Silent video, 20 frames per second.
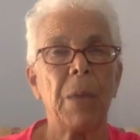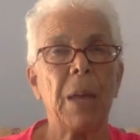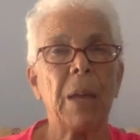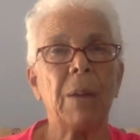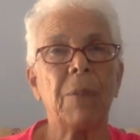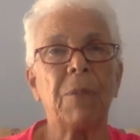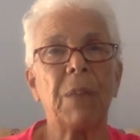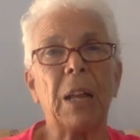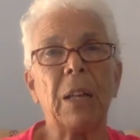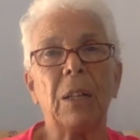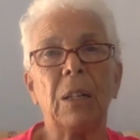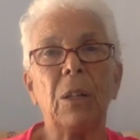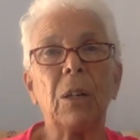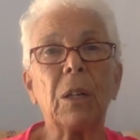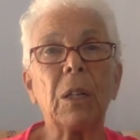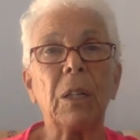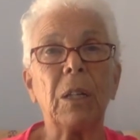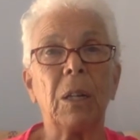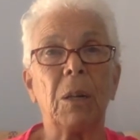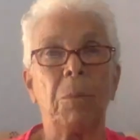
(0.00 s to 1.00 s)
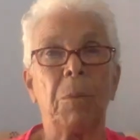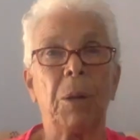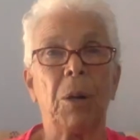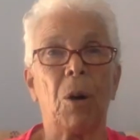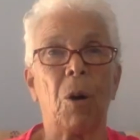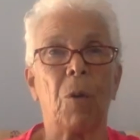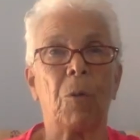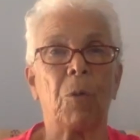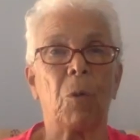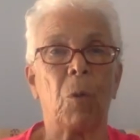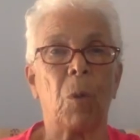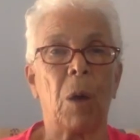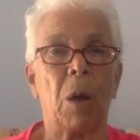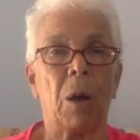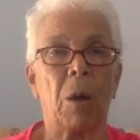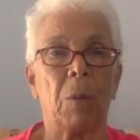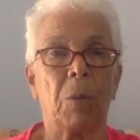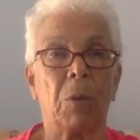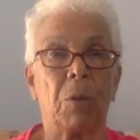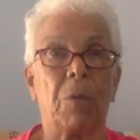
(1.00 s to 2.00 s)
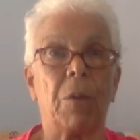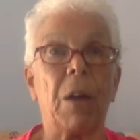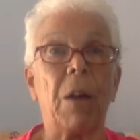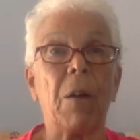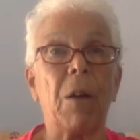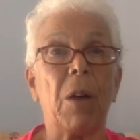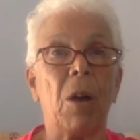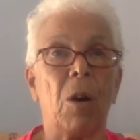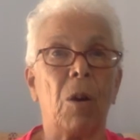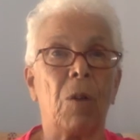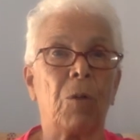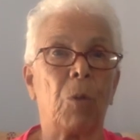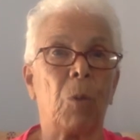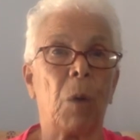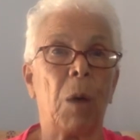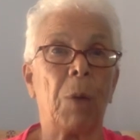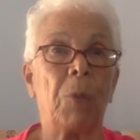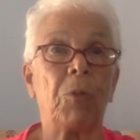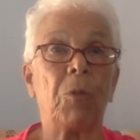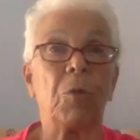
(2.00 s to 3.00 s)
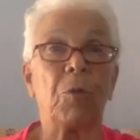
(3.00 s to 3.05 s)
And if they look a little bit overwhelmed or very overwhelmed,